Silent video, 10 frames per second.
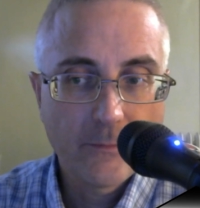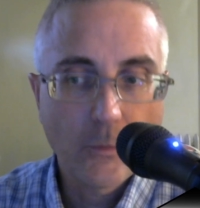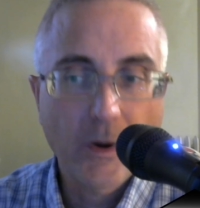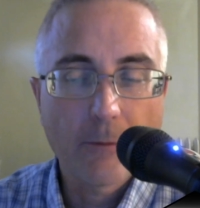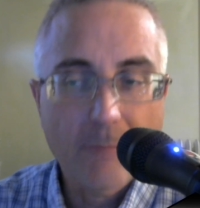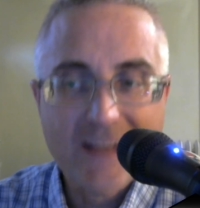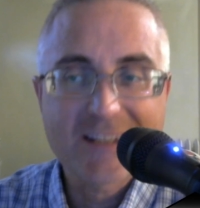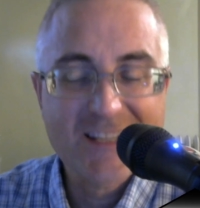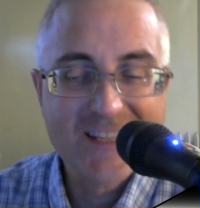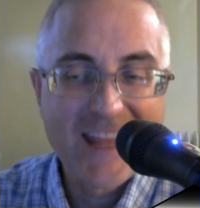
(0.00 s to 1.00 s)
where it makes
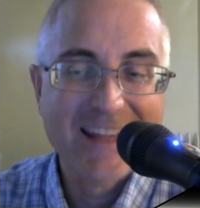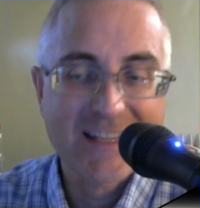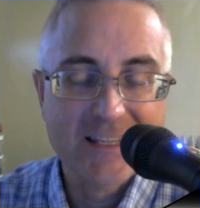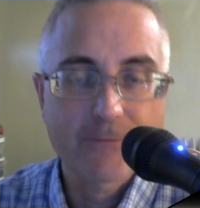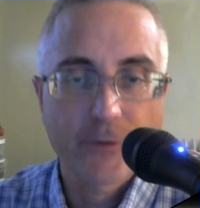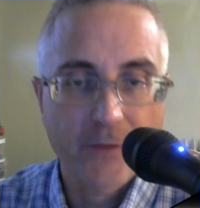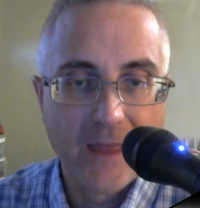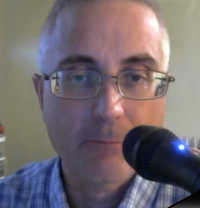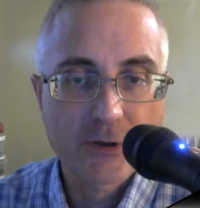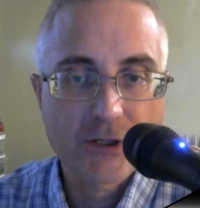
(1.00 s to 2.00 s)
sense for
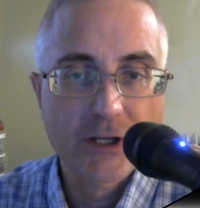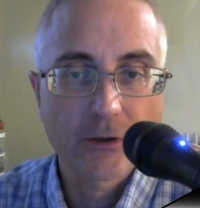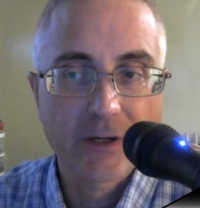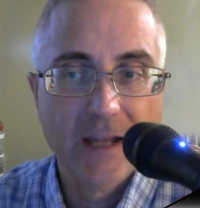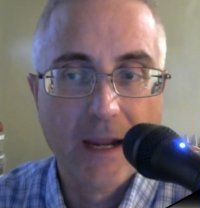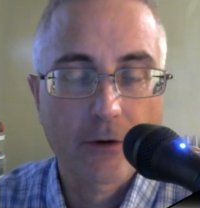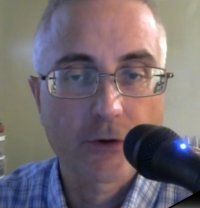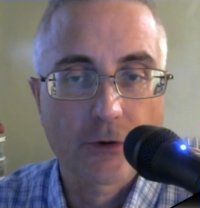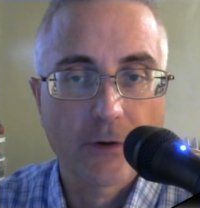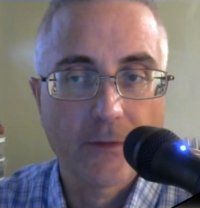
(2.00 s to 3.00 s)
that particular
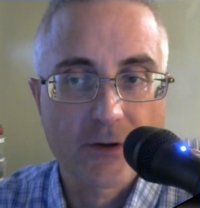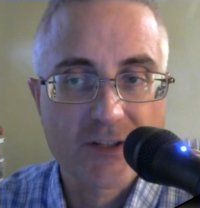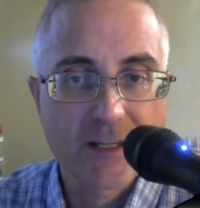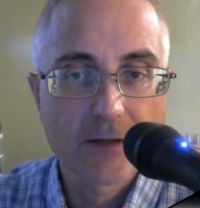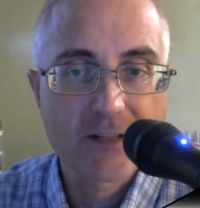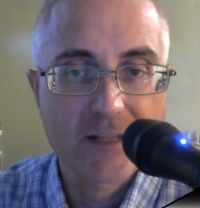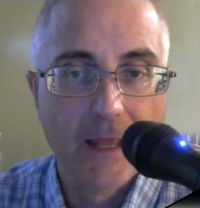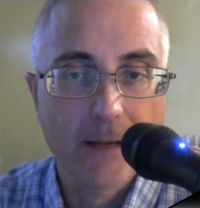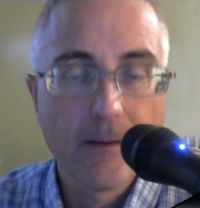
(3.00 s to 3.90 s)
character and their skill set,